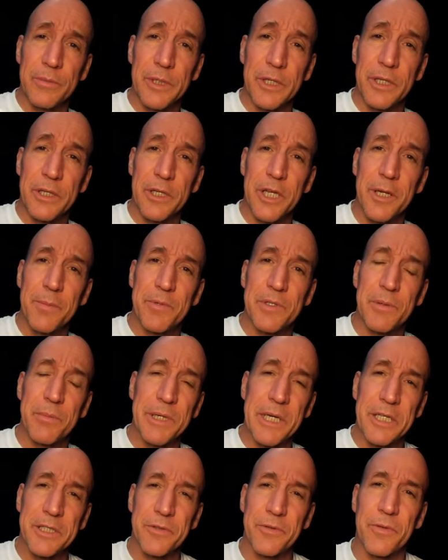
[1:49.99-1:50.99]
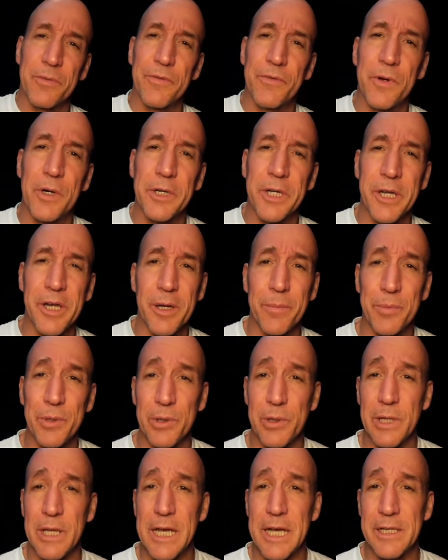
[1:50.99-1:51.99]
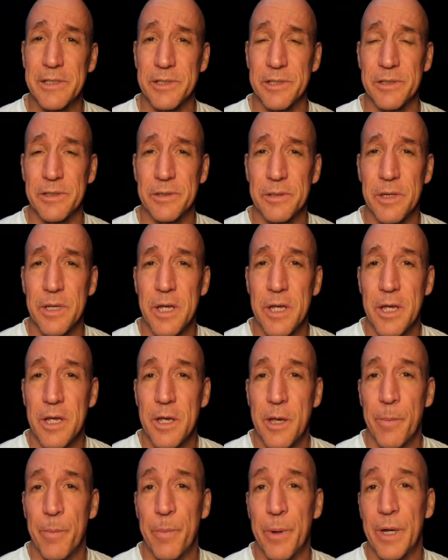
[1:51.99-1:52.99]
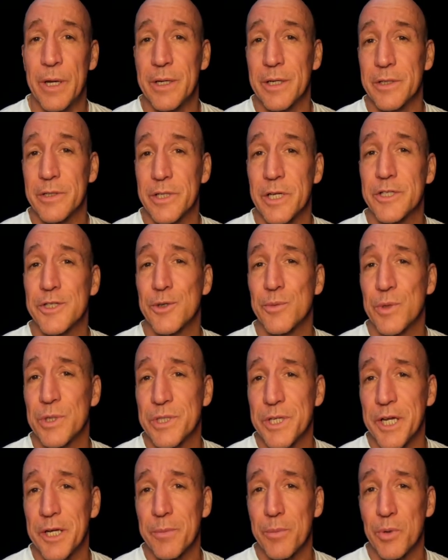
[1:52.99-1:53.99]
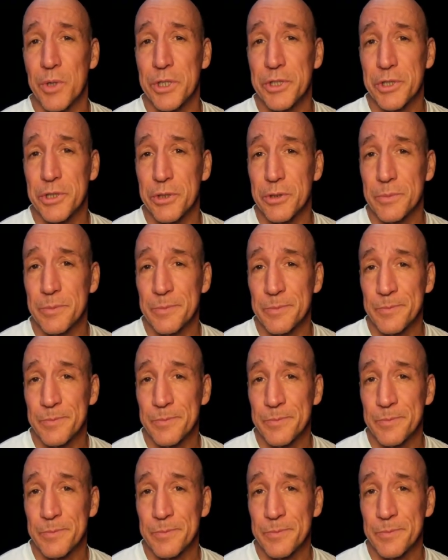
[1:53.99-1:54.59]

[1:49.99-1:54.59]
It keeps the mask from fogging up your glasses, but it doesn't retain moisture.